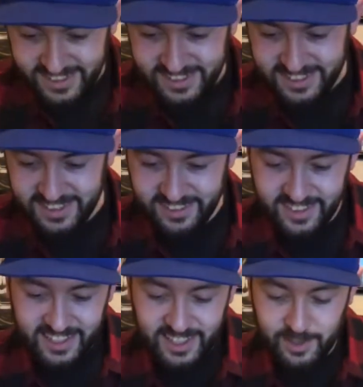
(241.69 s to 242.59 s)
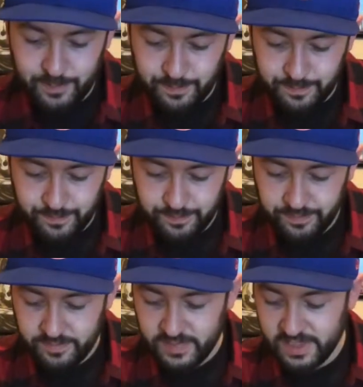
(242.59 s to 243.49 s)
So, um,
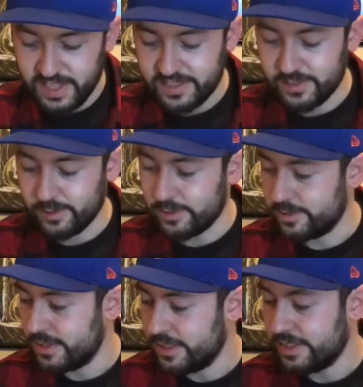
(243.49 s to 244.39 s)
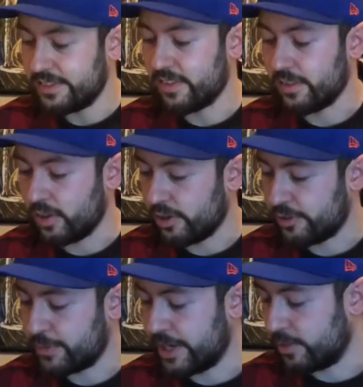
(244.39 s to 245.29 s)
that's cool. This is a
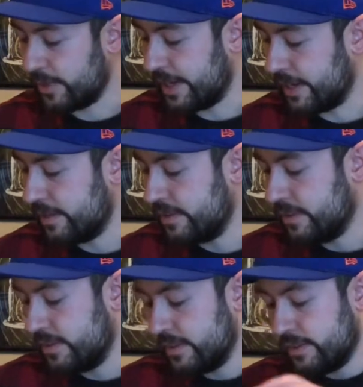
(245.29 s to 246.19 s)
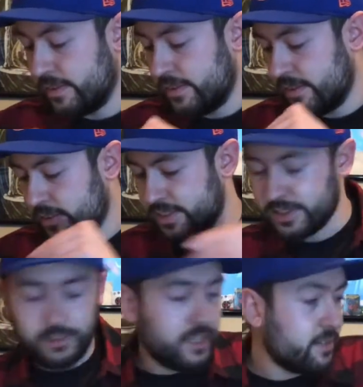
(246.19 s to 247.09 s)
large, by the way.
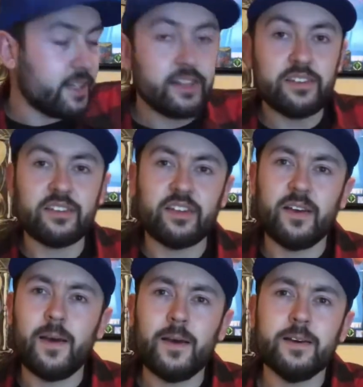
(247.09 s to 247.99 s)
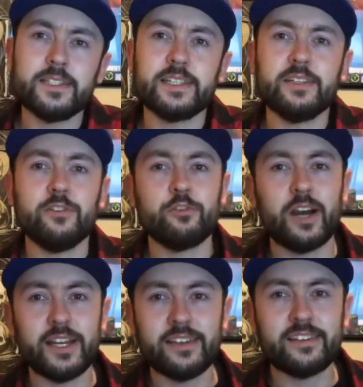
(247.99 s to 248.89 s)
So anyways, let's
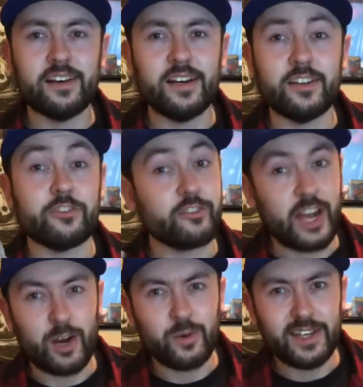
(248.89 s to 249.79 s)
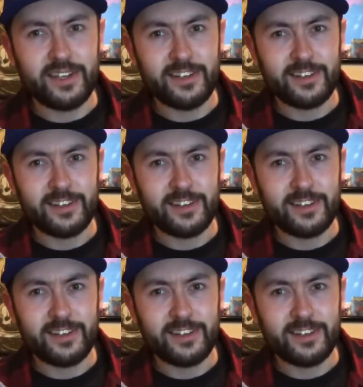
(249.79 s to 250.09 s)
try this on, shall we?